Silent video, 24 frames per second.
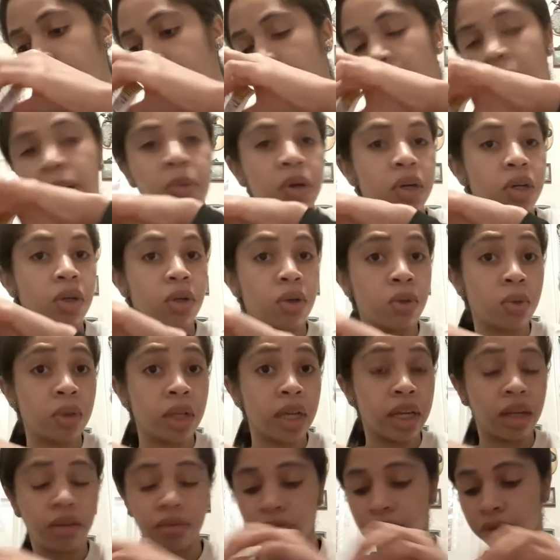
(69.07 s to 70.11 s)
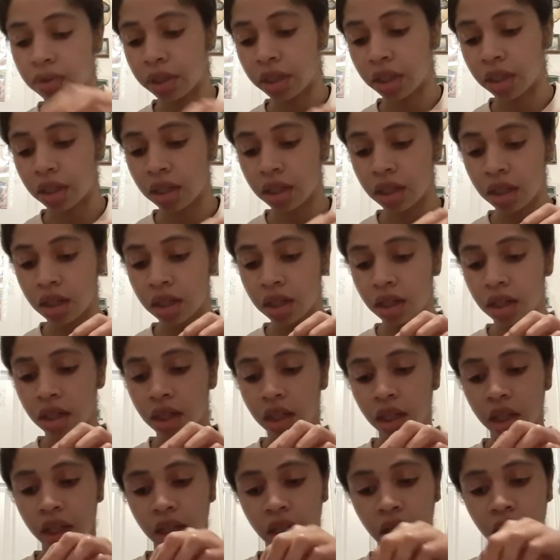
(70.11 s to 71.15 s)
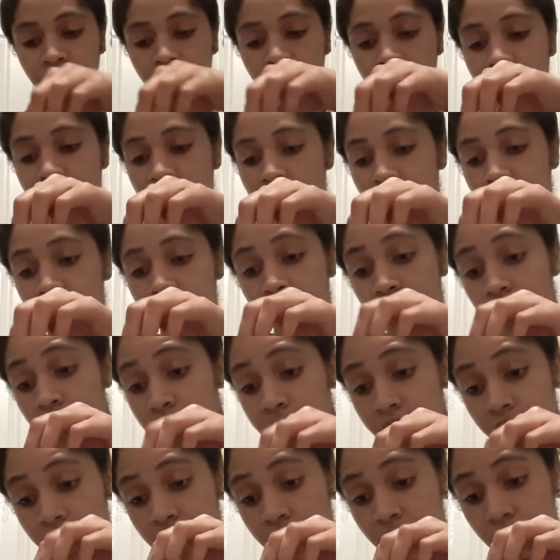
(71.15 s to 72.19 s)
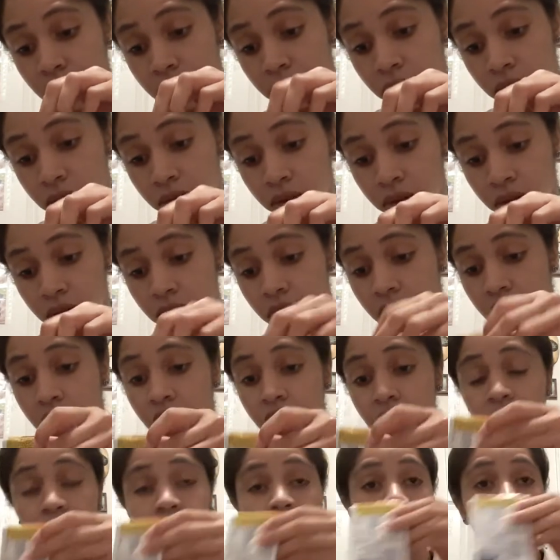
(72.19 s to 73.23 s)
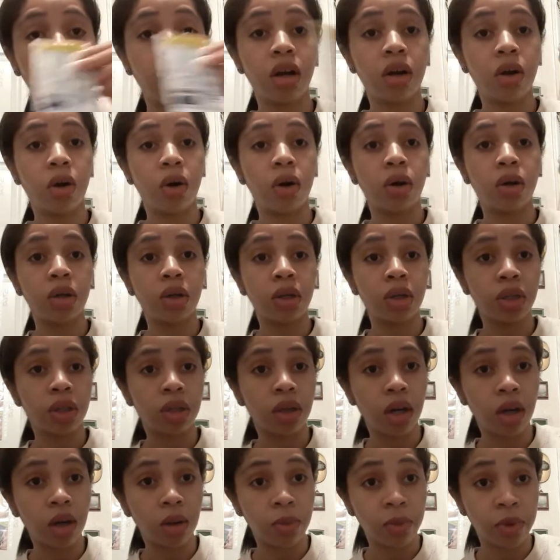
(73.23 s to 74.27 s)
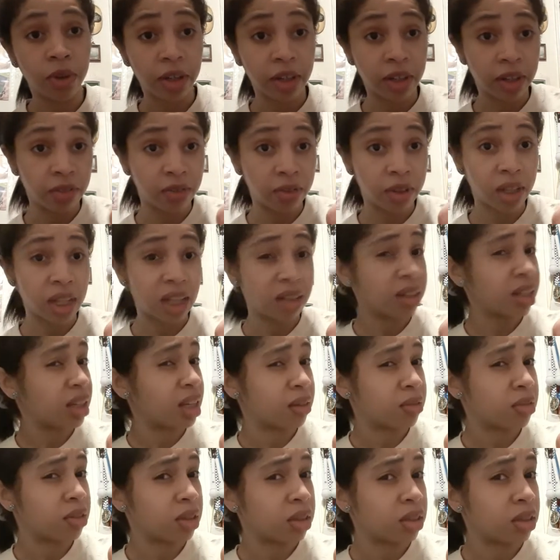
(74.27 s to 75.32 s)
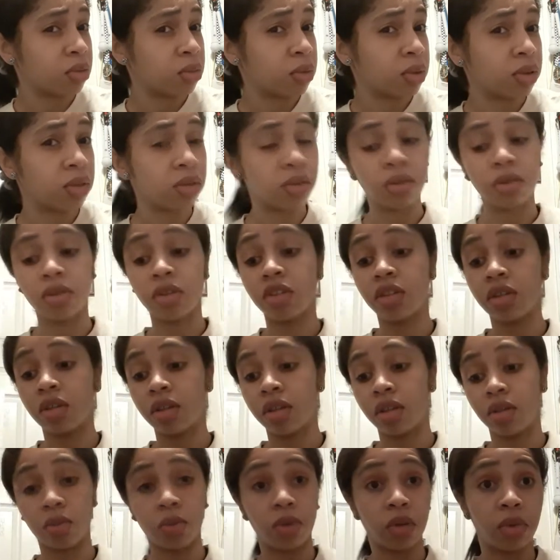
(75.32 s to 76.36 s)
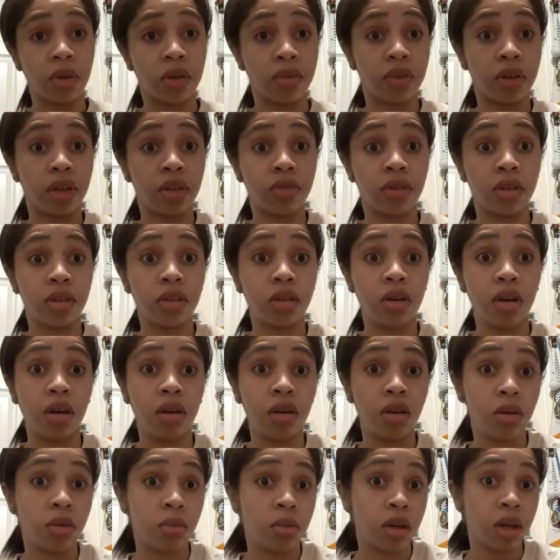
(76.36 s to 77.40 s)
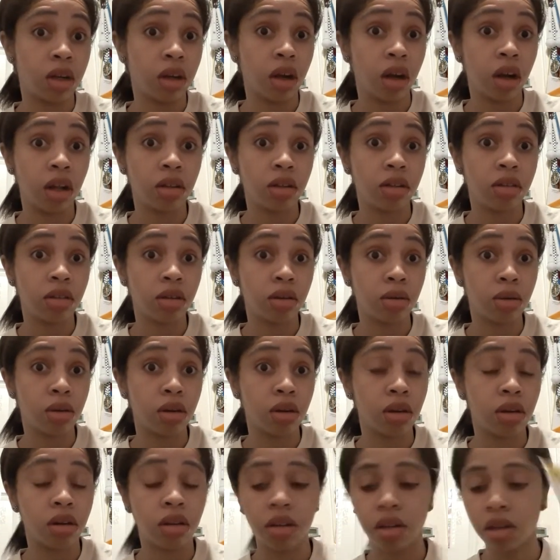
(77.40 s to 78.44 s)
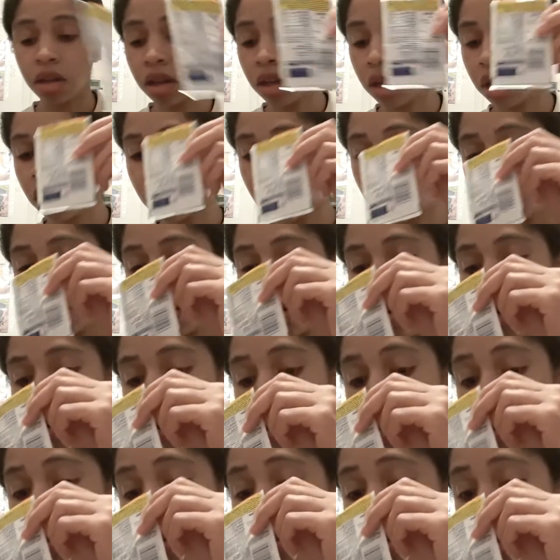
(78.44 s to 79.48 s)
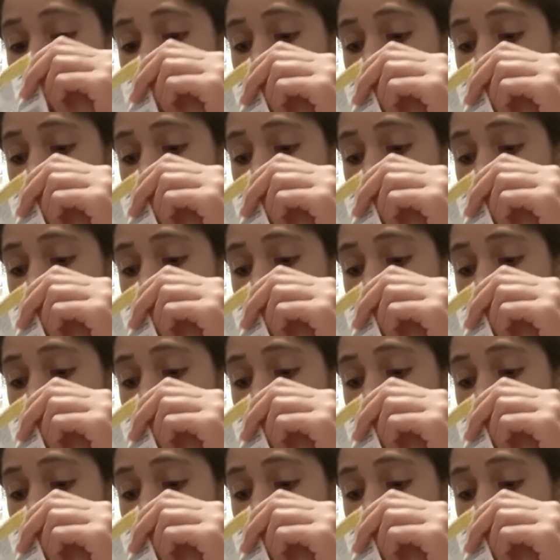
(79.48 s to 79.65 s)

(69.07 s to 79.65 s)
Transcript: I'm a Kool-Aid freak, if you haven't already noticed. Chocoberry Fin. I think I've seen this one in stores. It's one of my favorites. Oh my god, it's so good.